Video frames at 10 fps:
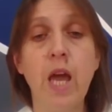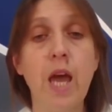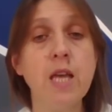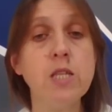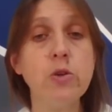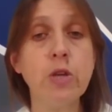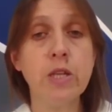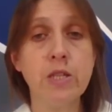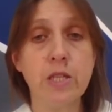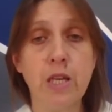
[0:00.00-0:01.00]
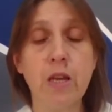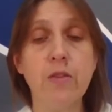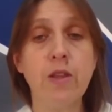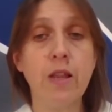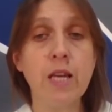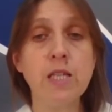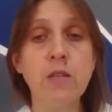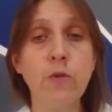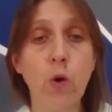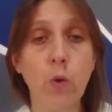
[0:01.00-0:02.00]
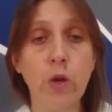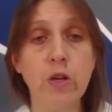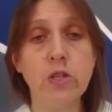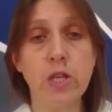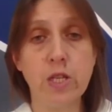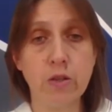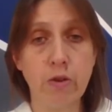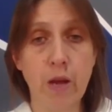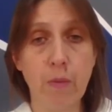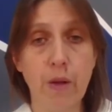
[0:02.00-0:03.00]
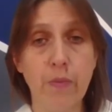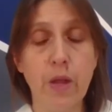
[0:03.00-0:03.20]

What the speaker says: As you can see, the lesson focus is grammar.